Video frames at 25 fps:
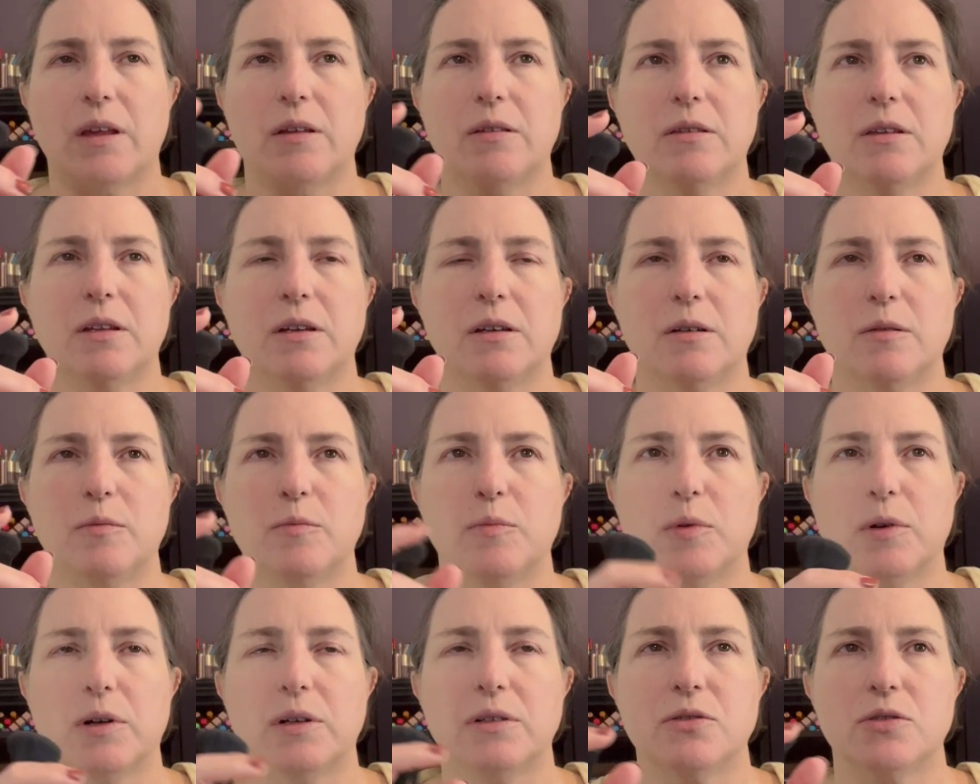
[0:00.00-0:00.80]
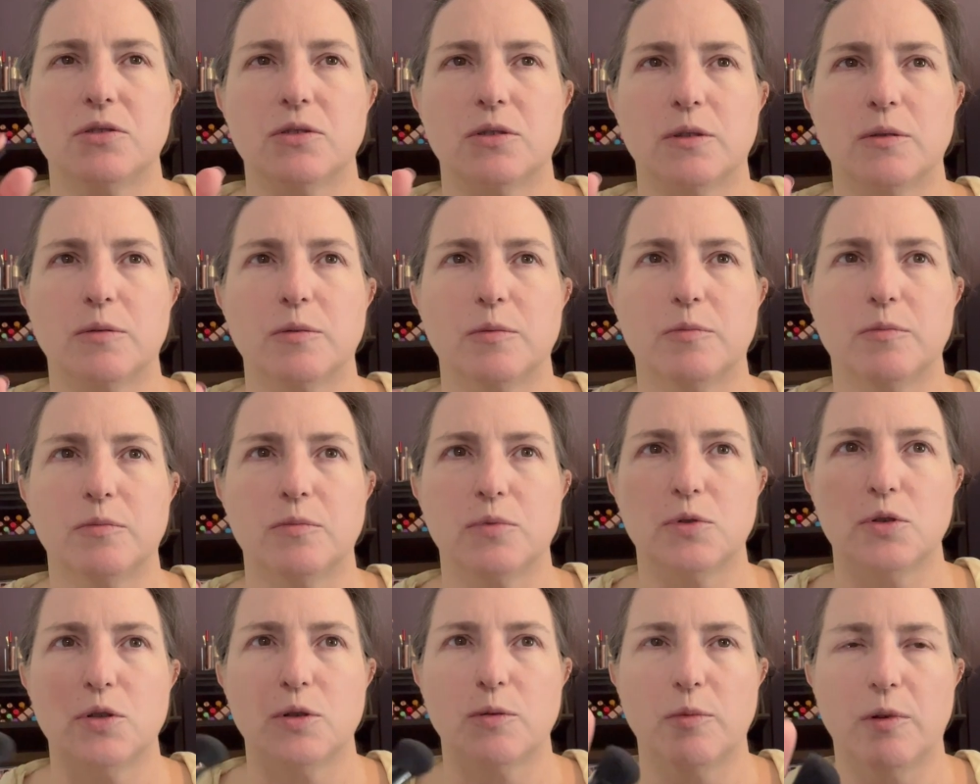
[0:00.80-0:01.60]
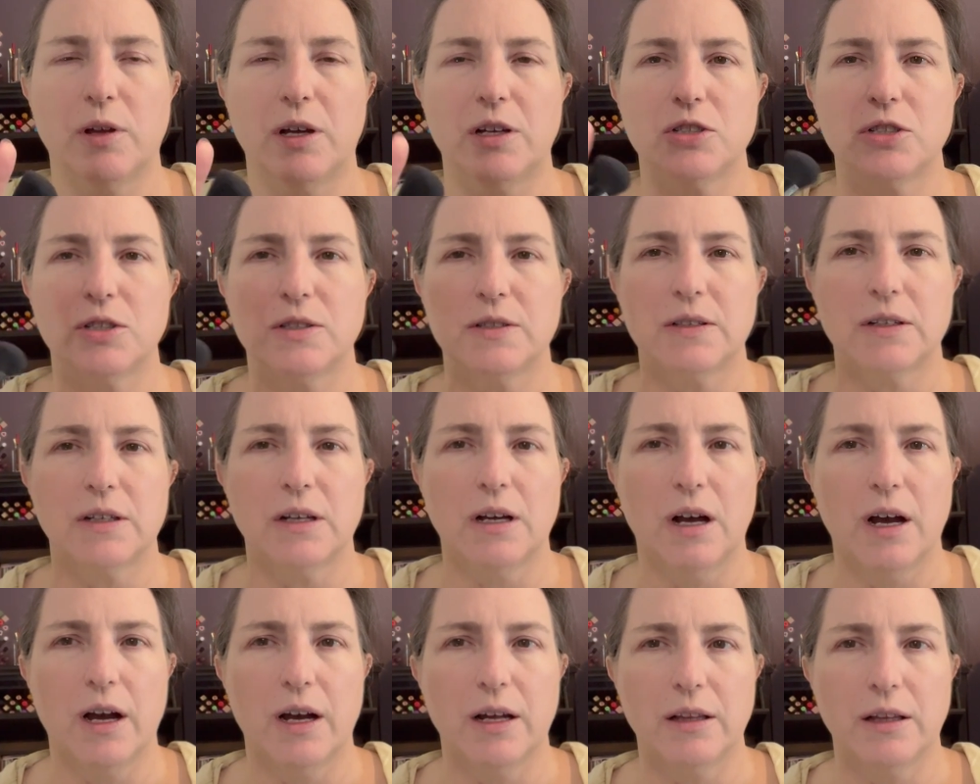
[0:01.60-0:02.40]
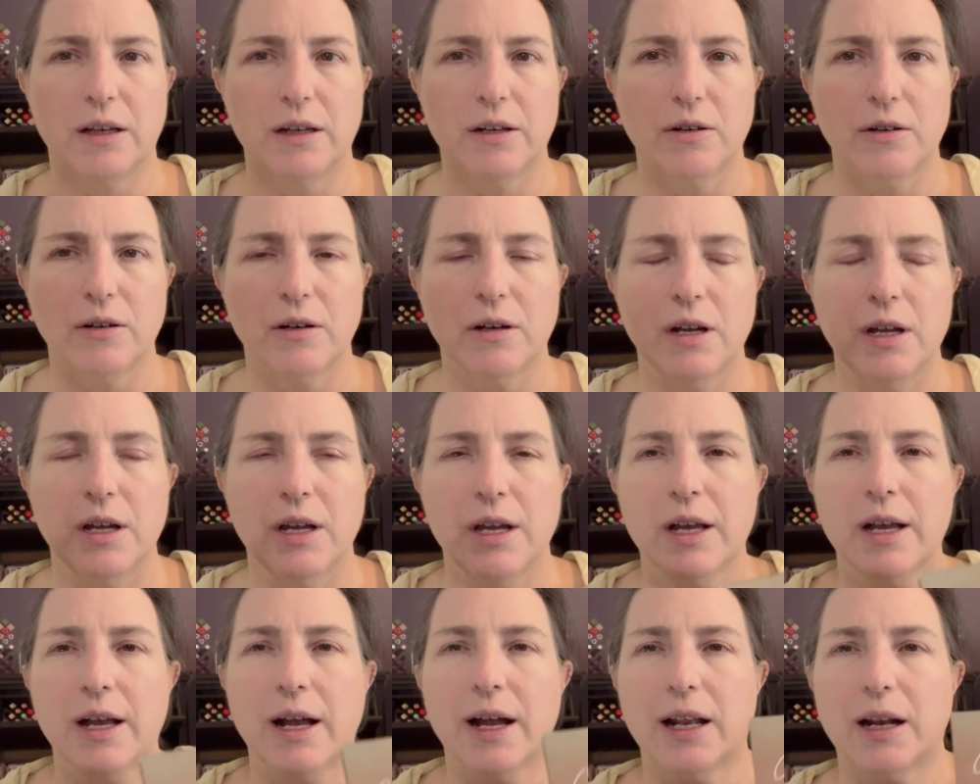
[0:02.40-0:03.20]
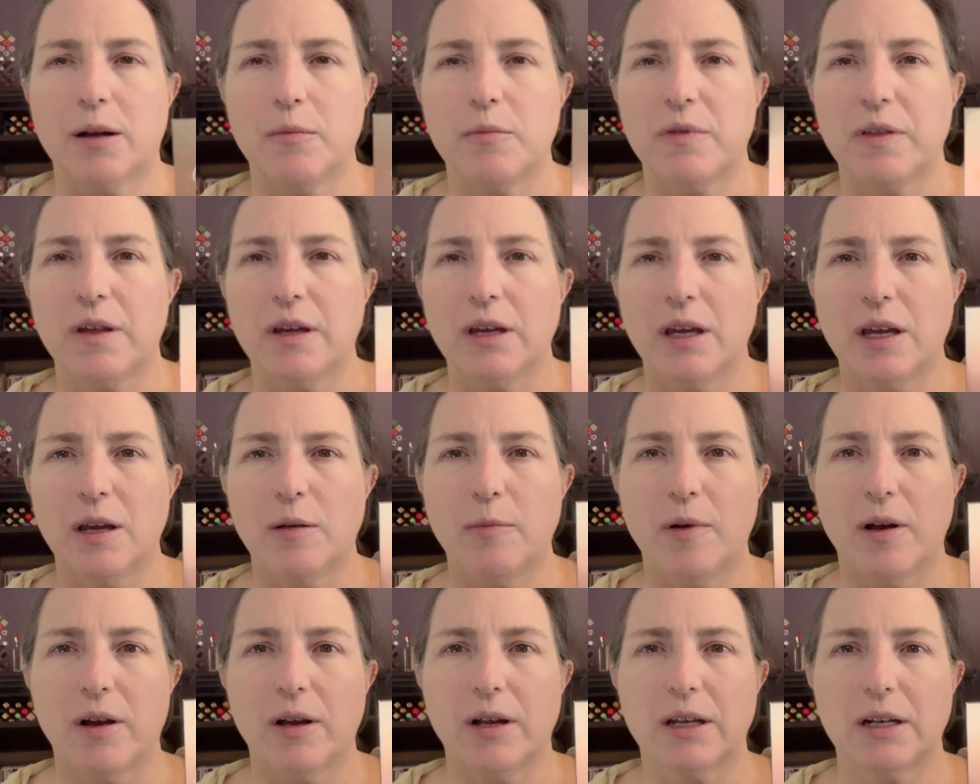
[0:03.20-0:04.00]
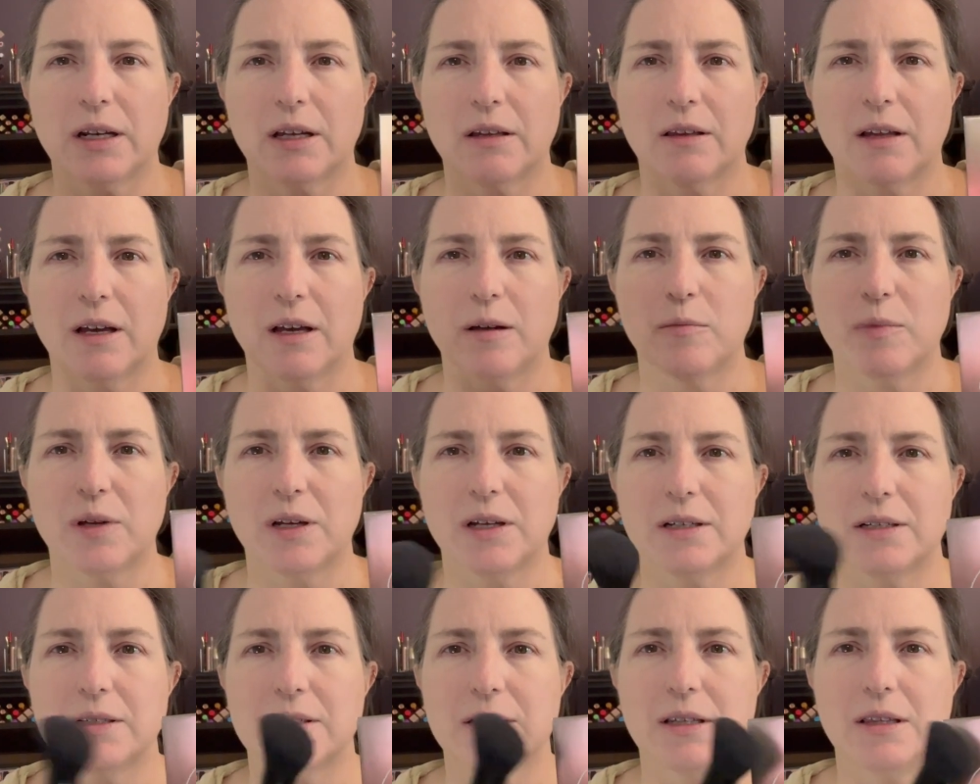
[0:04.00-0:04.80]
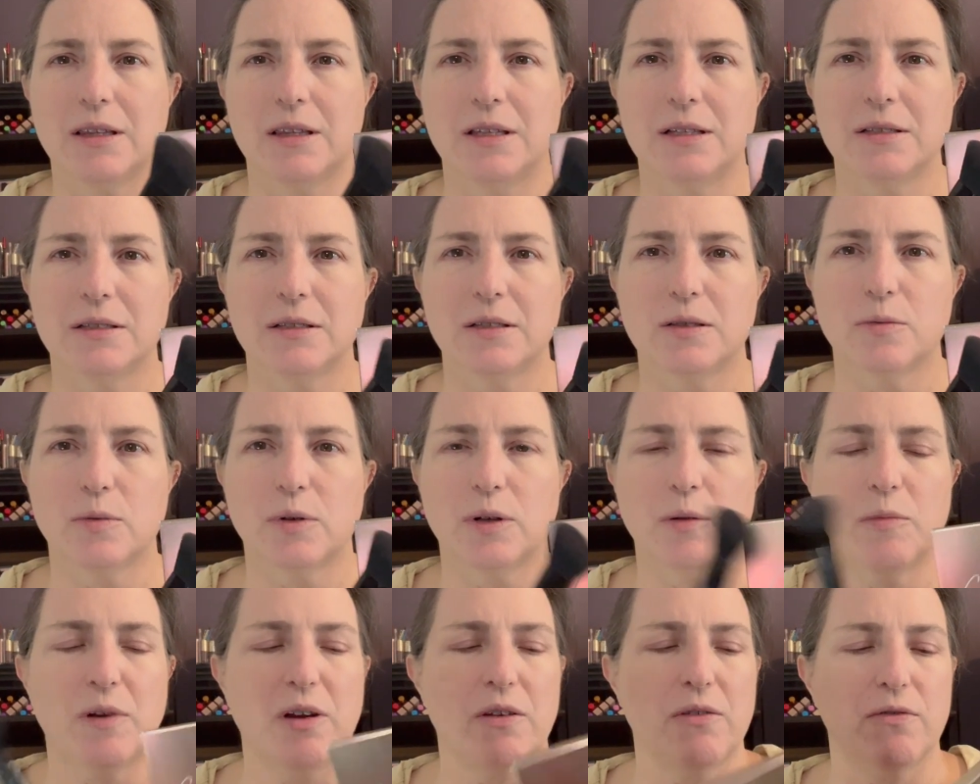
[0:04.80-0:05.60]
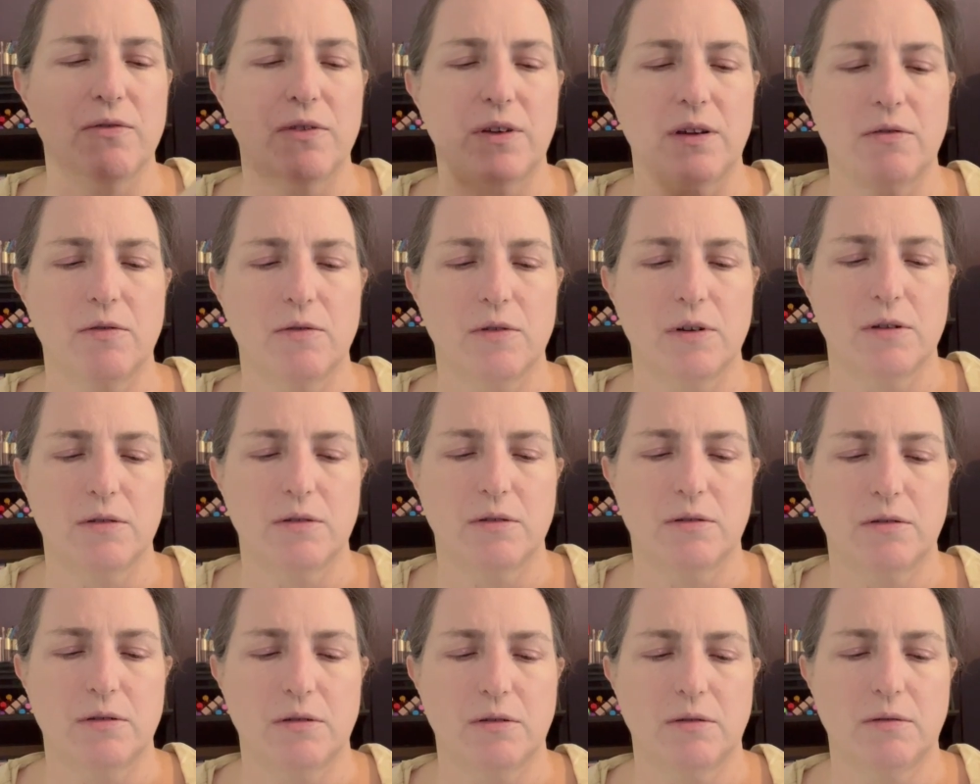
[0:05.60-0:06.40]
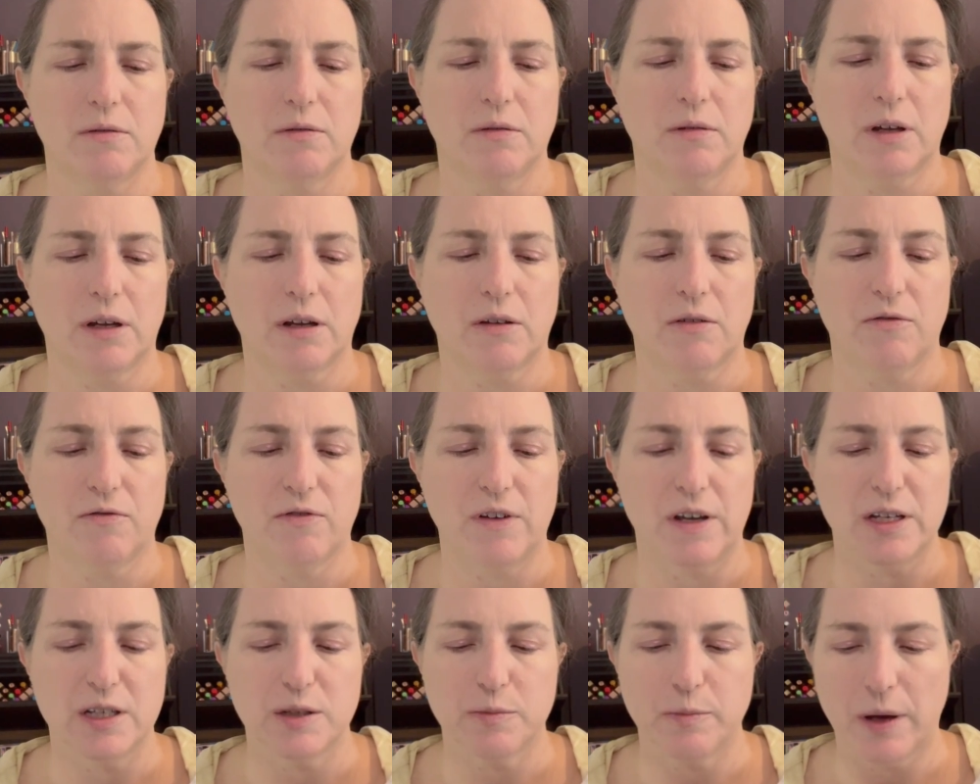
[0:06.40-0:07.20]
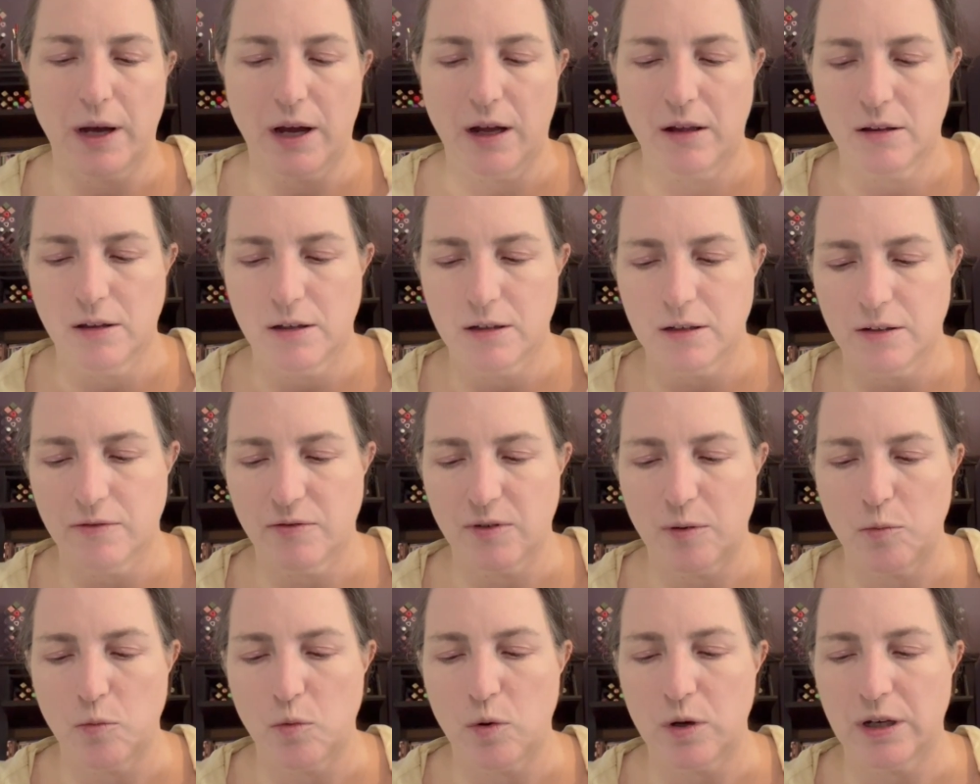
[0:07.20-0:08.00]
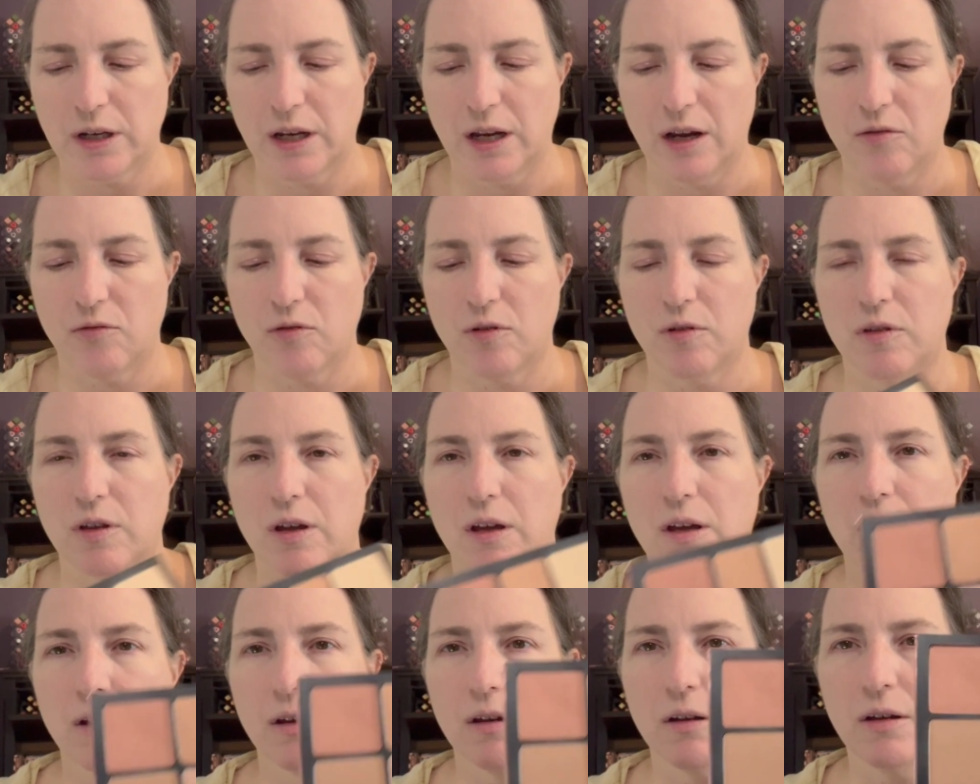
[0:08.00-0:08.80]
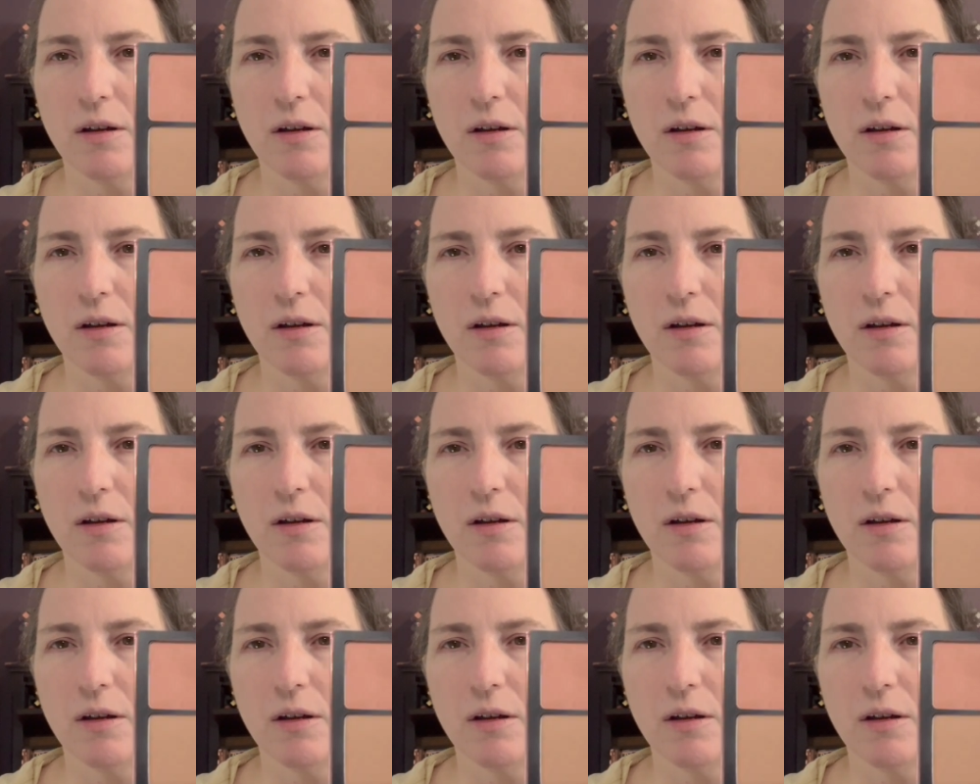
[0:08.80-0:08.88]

the bronzer, 2 blushes, and a highlighter, and I'm thinking about getting that because this is one of my favorite like face palette if I'm wanting everything